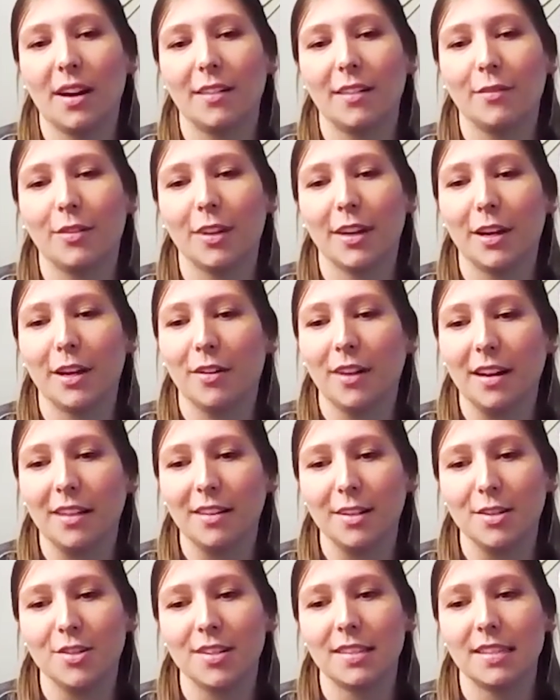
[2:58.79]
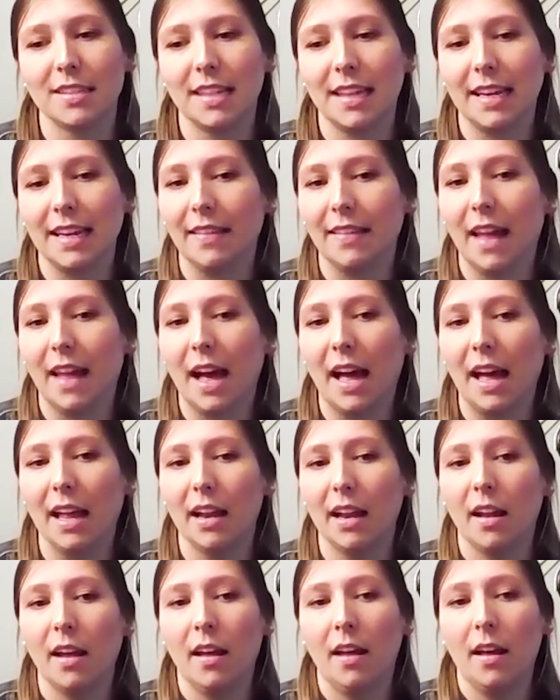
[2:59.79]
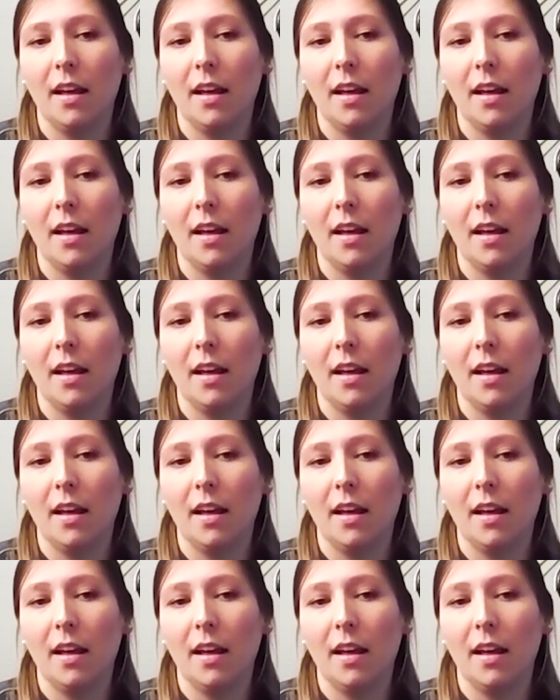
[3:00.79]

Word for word: kind of looking around and just seeing that